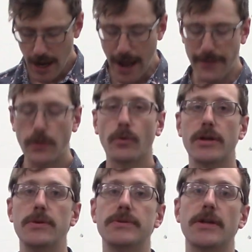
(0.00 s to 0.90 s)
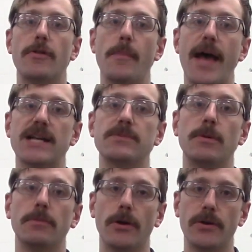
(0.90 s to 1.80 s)
And then we'll use the
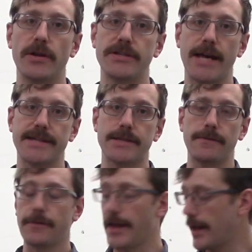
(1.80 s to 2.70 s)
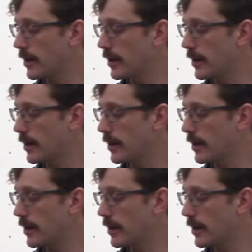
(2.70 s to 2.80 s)
maximum load tested for that.